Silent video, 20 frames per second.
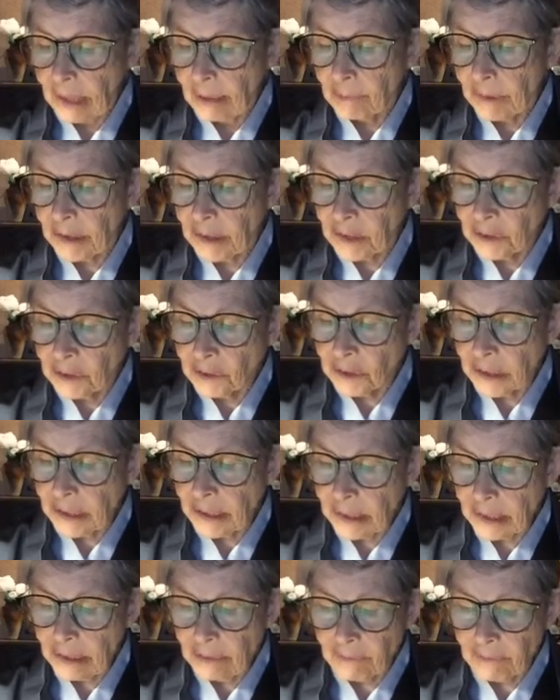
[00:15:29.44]
But usually,
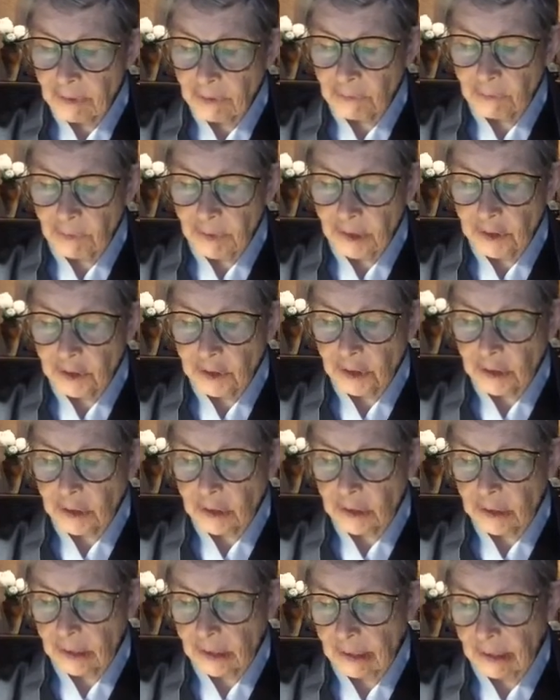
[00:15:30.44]
even if we are
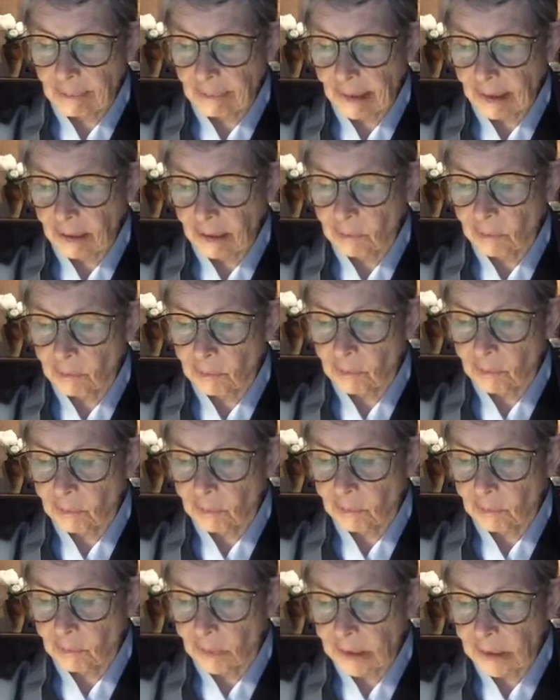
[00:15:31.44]
just thinking about
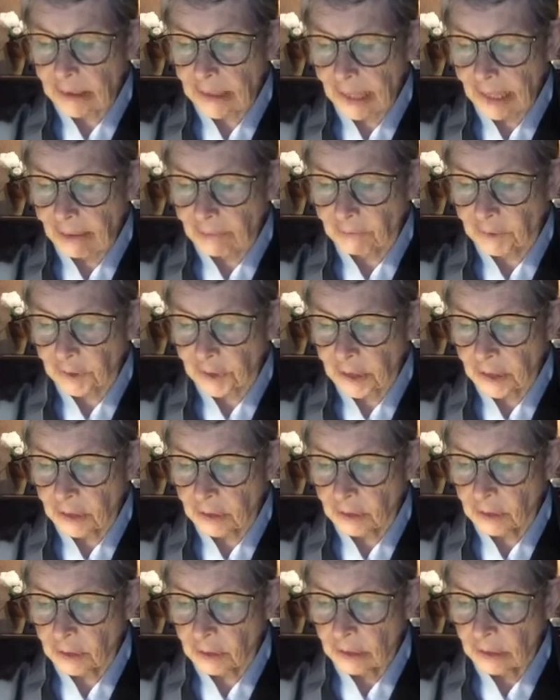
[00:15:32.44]
what to have for
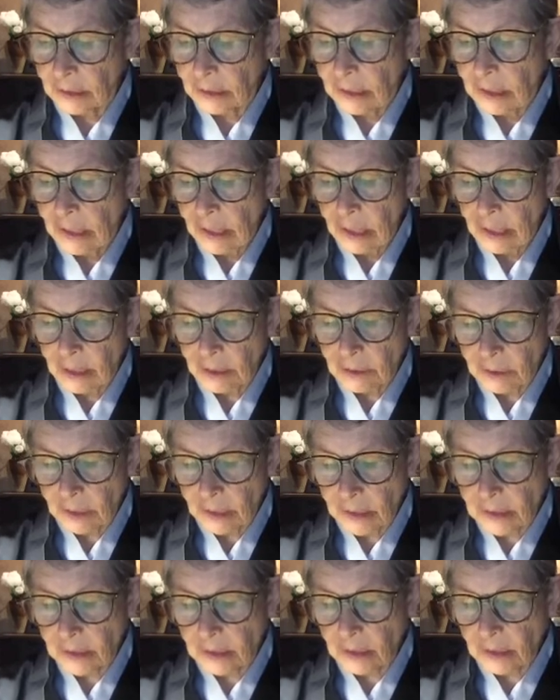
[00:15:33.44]
dinner, our
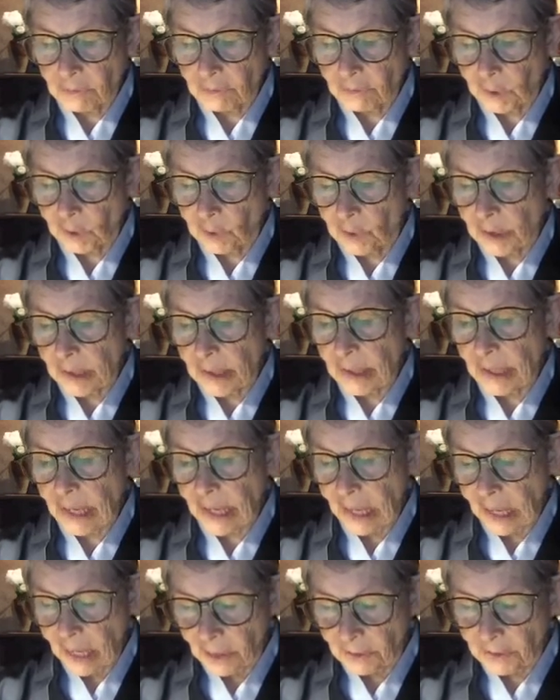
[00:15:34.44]
thoughts are flowing
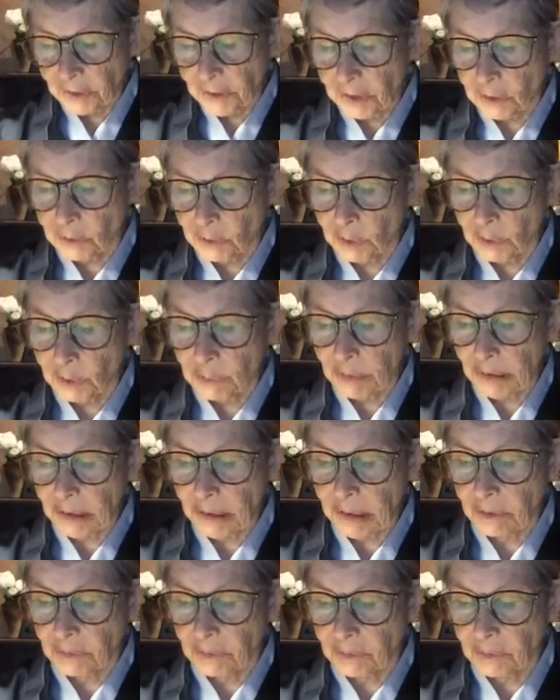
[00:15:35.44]
out of the core
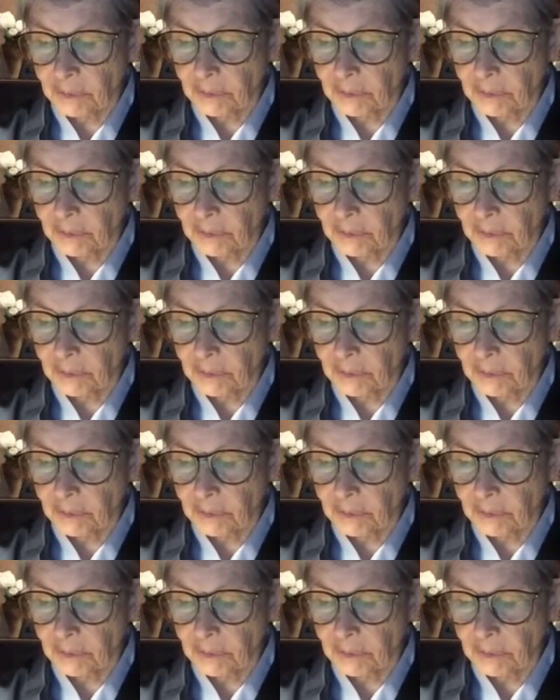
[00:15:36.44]
belief.